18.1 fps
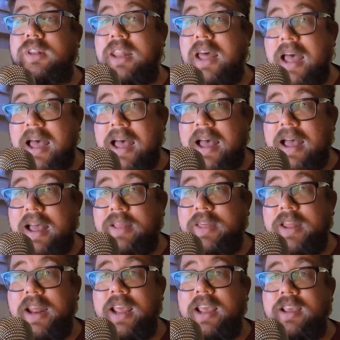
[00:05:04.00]
La,
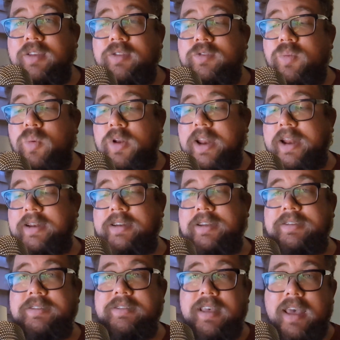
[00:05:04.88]
that he's wanting
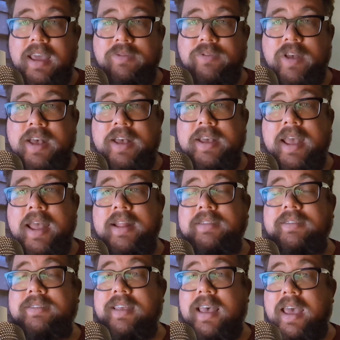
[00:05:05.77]
to save her
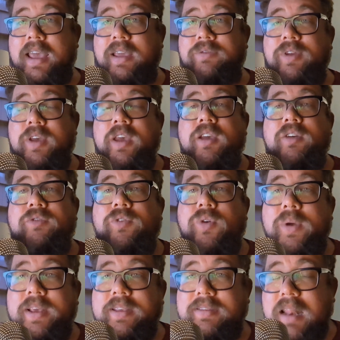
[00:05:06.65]
and save
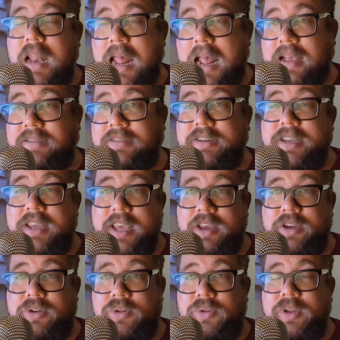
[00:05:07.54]
for his last
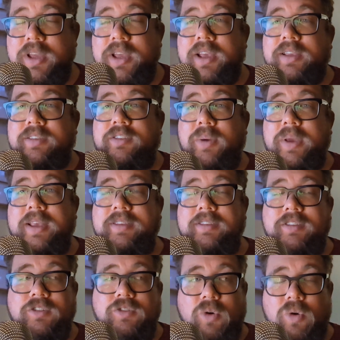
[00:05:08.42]
kill. So he
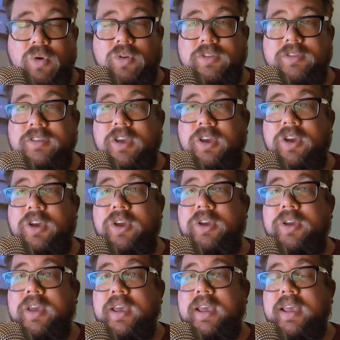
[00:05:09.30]
stalks
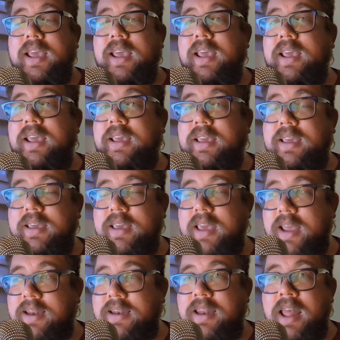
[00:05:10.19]
her, he
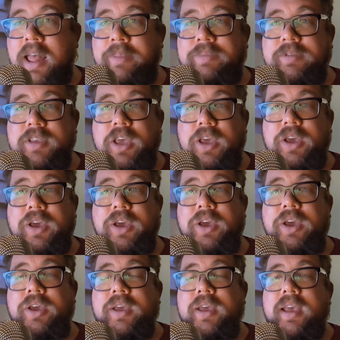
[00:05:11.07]
kidnaps
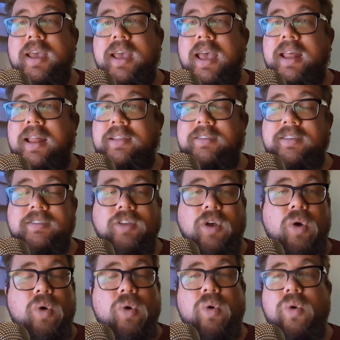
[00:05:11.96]
her, and it's this
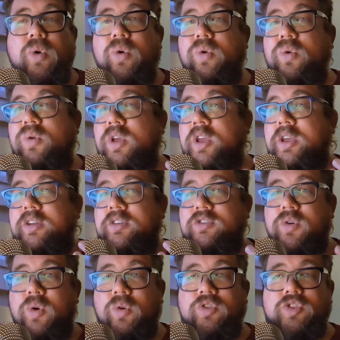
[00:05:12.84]
whole
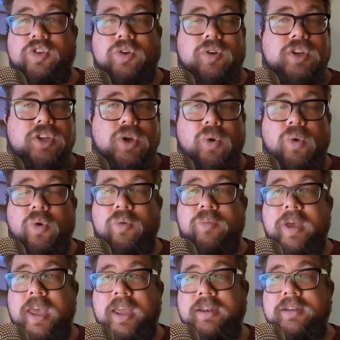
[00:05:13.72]
torture,
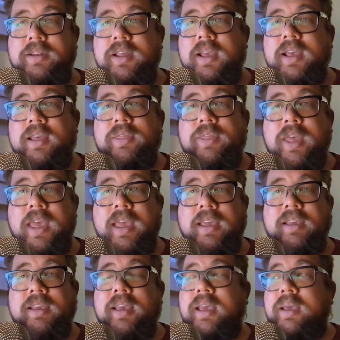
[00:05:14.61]
torment
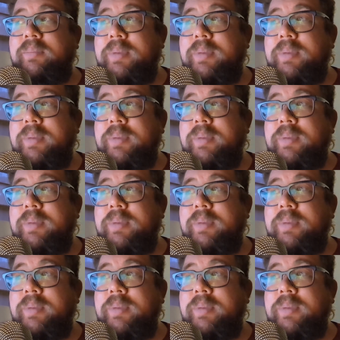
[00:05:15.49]
thing.